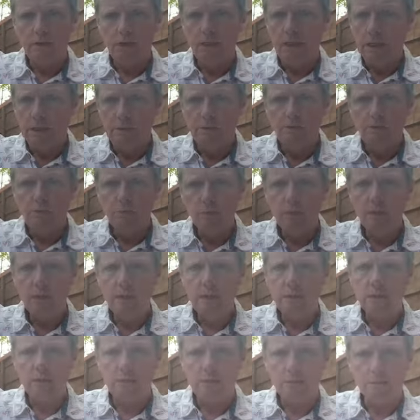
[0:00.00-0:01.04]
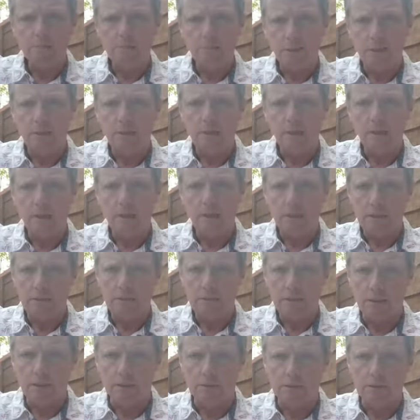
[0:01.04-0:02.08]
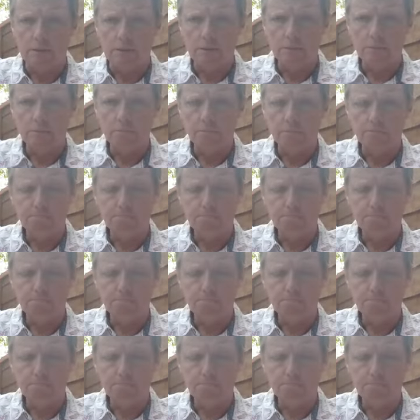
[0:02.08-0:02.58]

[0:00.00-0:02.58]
even when it doesn't make any sense.